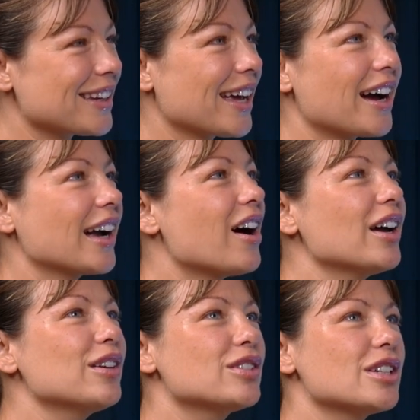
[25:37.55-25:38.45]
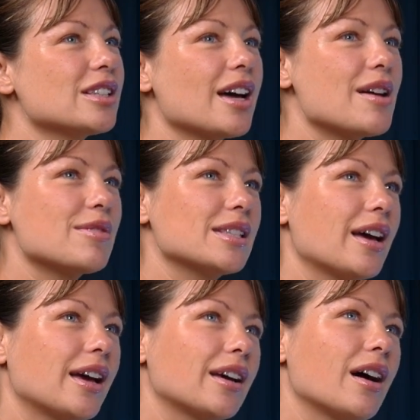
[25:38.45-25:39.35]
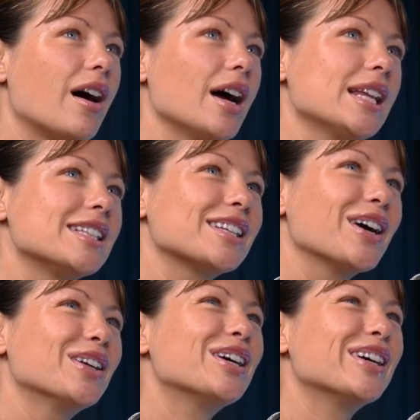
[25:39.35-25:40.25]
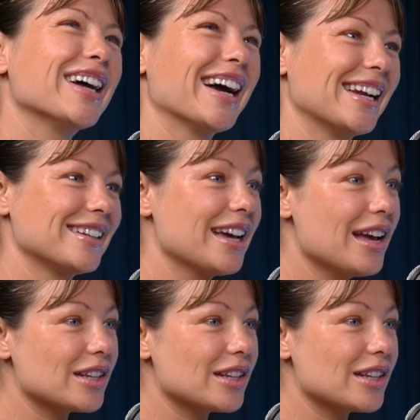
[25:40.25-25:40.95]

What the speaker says: Like, I kind of just like was like, I need to go to an island.